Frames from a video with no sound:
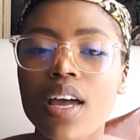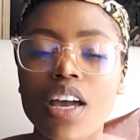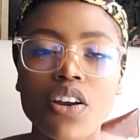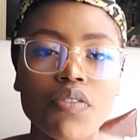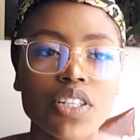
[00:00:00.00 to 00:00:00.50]

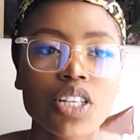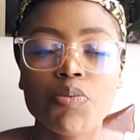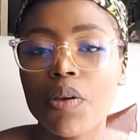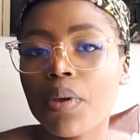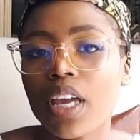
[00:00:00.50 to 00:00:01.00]
And obviously
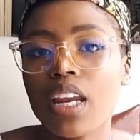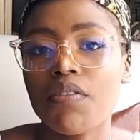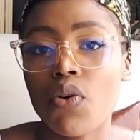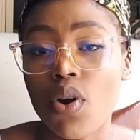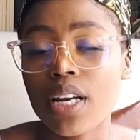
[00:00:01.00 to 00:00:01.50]
maybe you can have
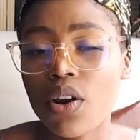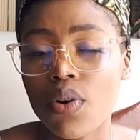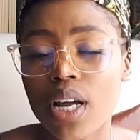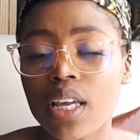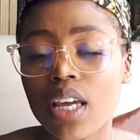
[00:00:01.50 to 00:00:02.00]
a runner
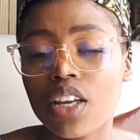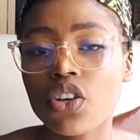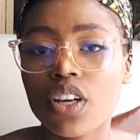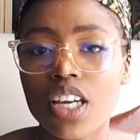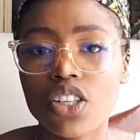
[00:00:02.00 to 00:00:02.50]
rug in
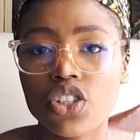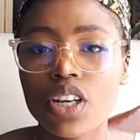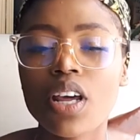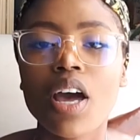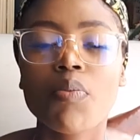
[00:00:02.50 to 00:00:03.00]
your
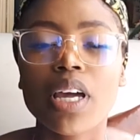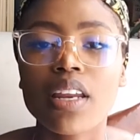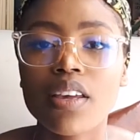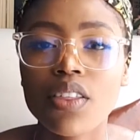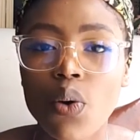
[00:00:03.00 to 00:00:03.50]
kitchen, but
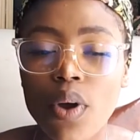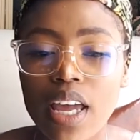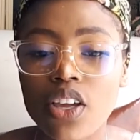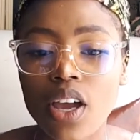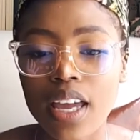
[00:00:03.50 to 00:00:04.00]
either
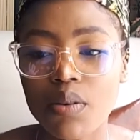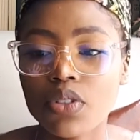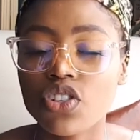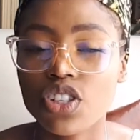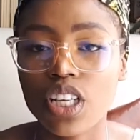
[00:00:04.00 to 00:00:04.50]
way you're able
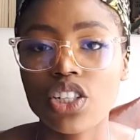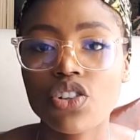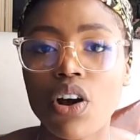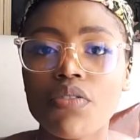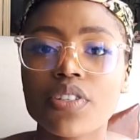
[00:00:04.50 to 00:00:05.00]
to section
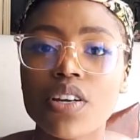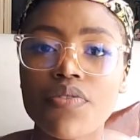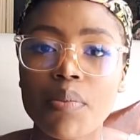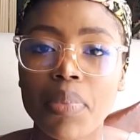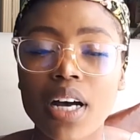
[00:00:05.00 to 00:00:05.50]
off
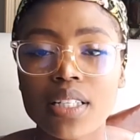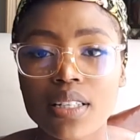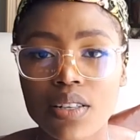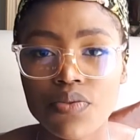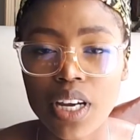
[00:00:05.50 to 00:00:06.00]
different parts in
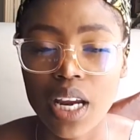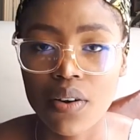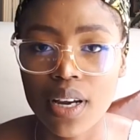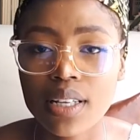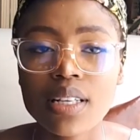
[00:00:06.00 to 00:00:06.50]
different
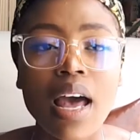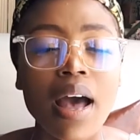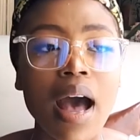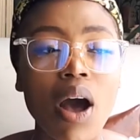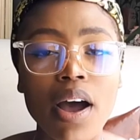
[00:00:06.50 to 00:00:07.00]
areas.
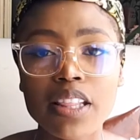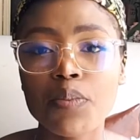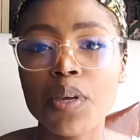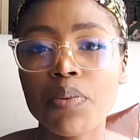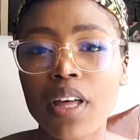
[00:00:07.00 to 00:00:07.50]
How other
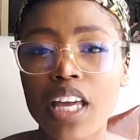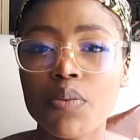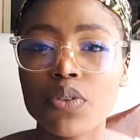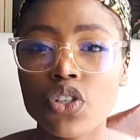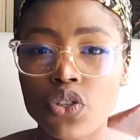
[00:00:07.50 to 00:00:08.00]
people are able
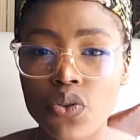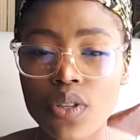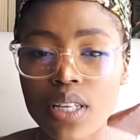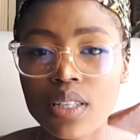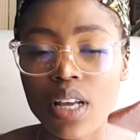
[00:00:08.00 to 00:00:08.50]
to do
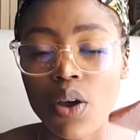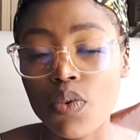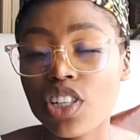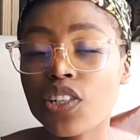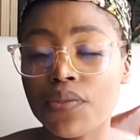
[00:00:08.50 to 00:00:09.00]
this, which
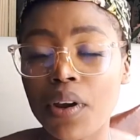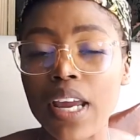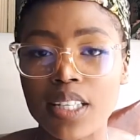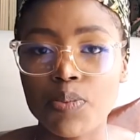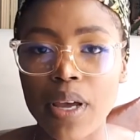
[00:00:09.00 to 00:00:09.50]
is very
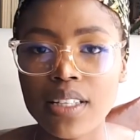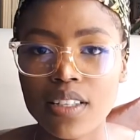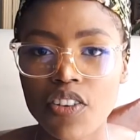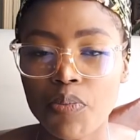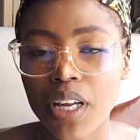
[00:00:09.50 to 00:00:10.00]

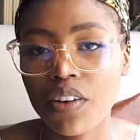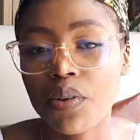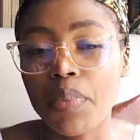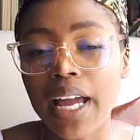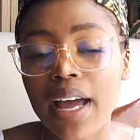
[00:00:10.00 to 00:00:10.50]
expensive, but if you
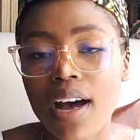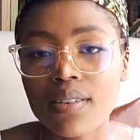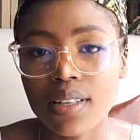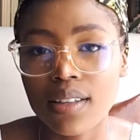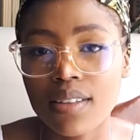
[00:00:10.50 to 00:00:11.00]
buy a house
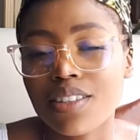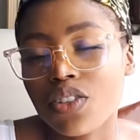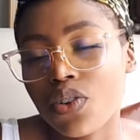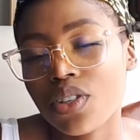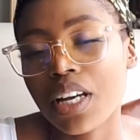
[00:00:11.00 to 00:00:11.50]
like this, it's
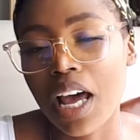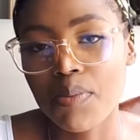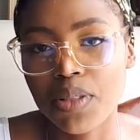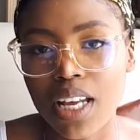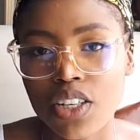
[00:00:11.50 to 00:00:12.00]
also an
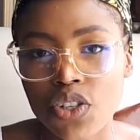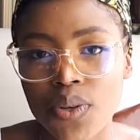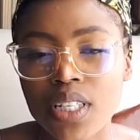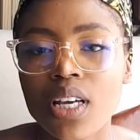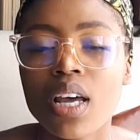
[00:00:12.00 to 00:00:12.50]
upside to it.